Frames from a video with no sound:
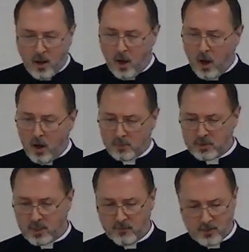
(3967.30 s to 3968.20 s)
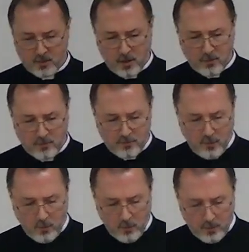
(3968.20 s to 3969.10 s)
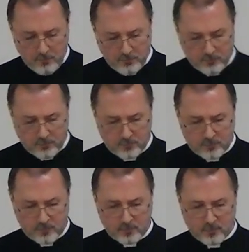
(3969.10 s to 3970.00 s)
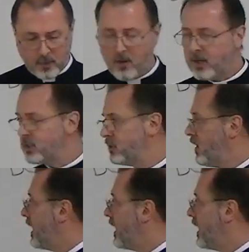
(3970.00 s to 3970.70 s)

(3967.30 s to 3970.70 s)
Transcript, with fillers: Almsgiving, number four. No, actually, so I